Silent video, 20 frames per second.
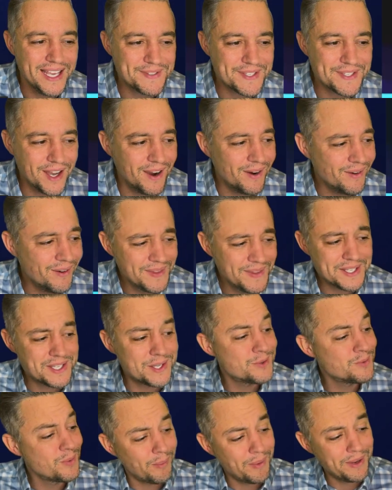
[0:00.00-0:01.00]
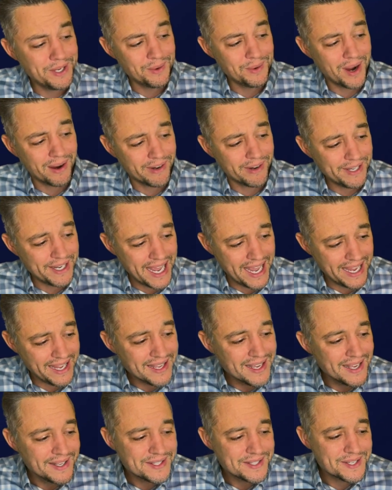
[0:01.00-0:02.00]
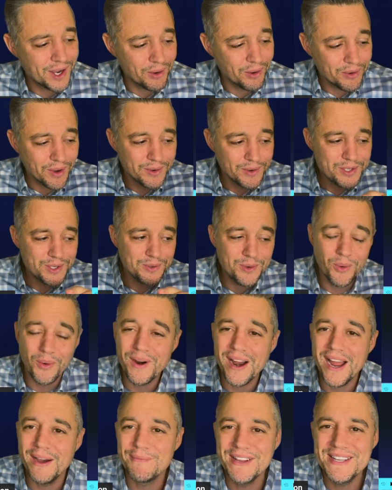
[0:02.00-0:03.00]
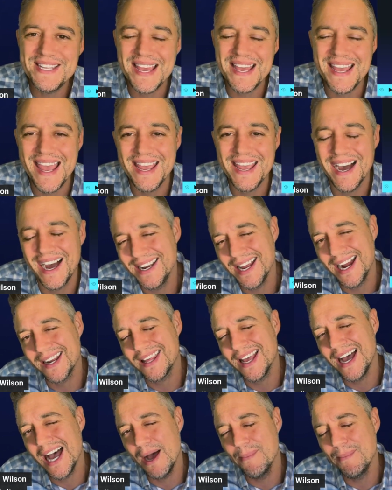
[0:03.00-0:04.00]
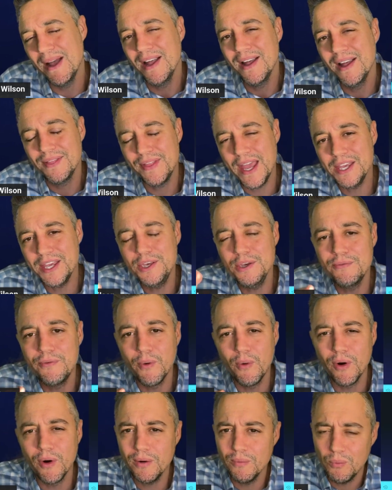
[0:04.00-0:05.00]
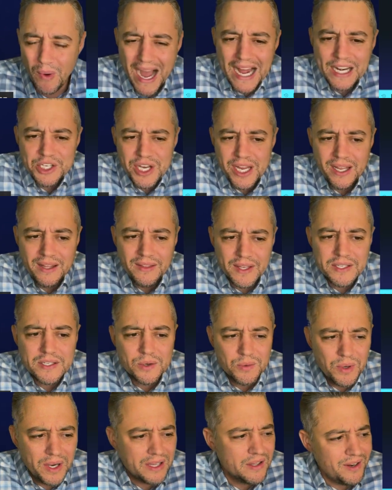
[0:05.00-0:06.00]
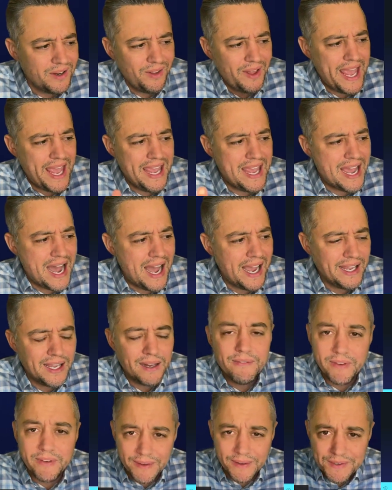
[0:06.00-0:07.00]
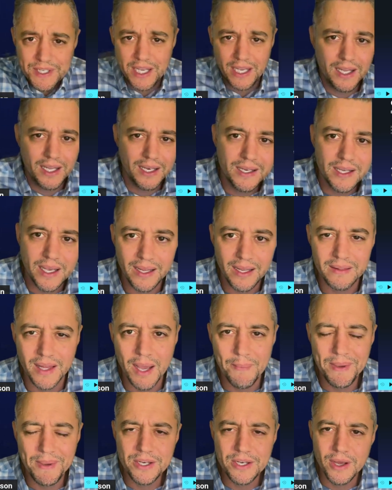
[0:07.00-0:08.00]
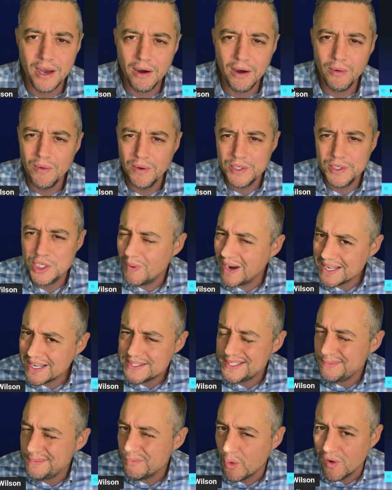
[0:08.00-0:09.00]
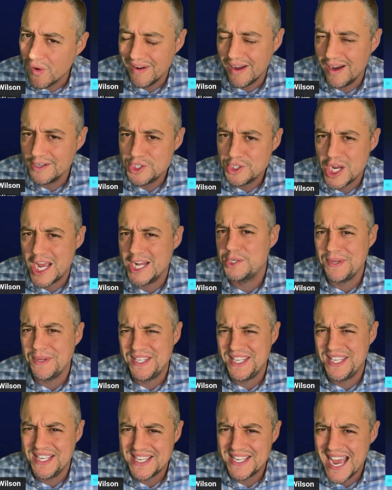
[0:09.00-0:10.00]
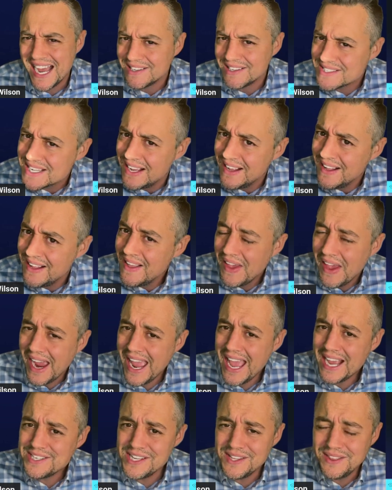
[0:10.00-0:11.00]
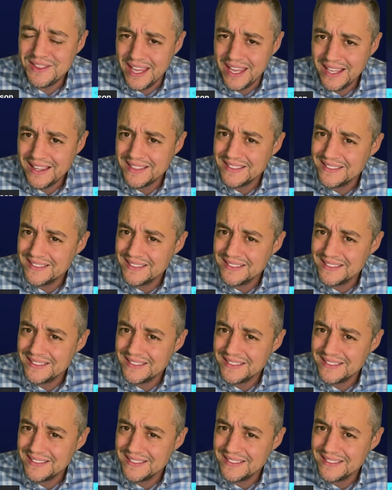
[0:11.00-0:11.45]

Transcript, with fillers: so, this is what we do every day. So go to youreverydayai.com. Thank you for watching this quick little AI in 15 and let me know, do you want to see more on ChatGPT tasks? I actually think,